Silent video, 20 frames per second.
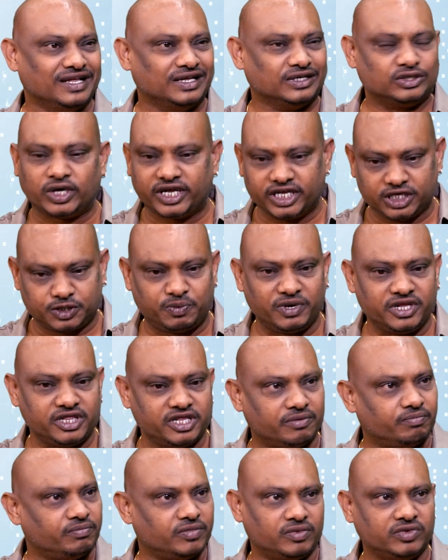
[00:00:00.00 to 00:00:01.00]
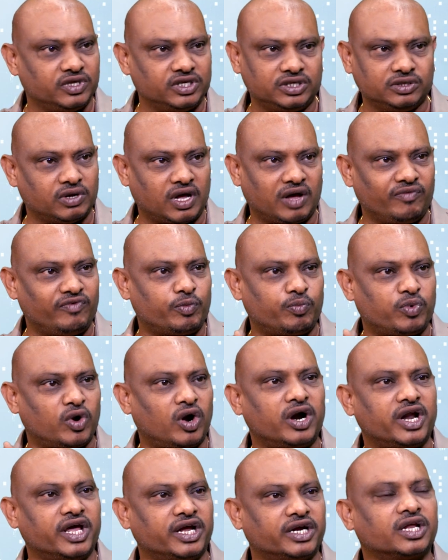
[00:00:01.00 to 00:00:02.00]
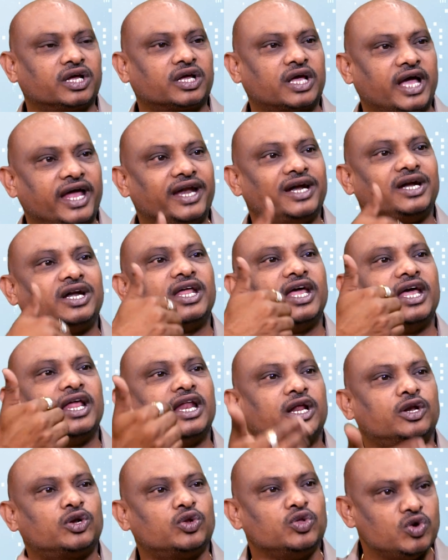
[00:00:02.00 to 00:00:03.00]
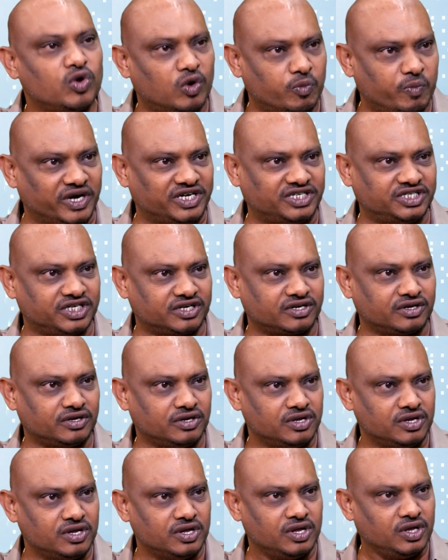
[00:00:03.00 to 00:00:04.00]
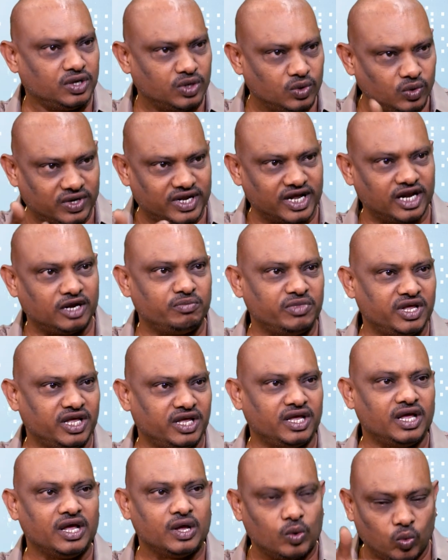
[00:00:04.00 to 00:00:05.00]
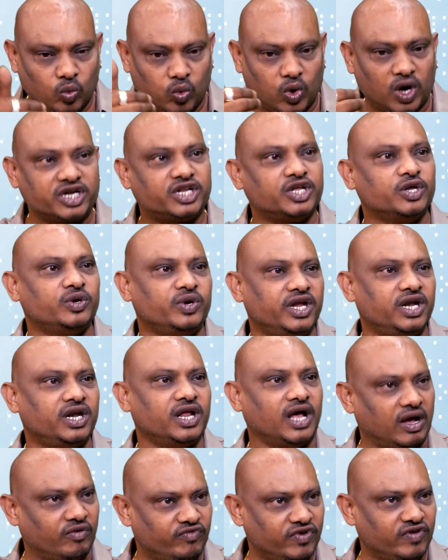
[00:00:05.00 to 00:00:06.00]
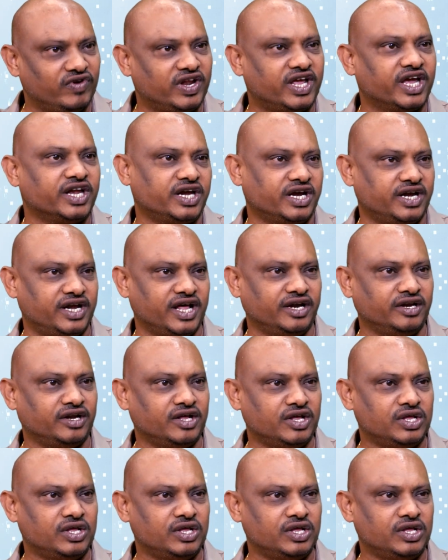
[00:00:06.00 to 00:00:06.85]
So I explain them. Our product can tailor to your budget. You tell me what you need, we will get it done.